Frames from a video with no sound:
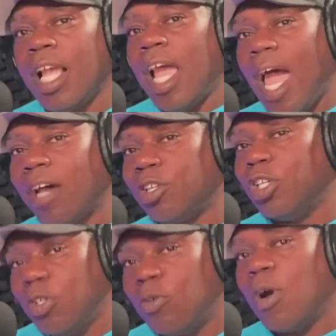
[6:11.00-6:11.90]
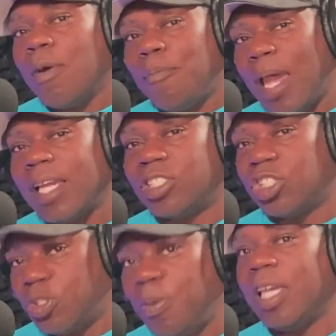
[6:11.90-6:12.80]
how do you manage to
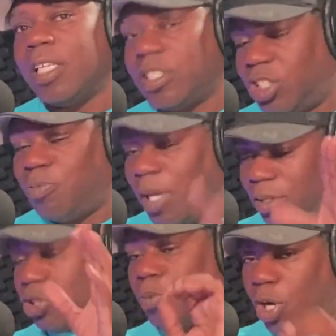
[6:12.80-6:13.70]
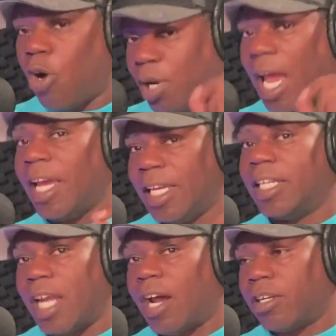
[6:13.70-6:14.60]
sneak some cocaine in there?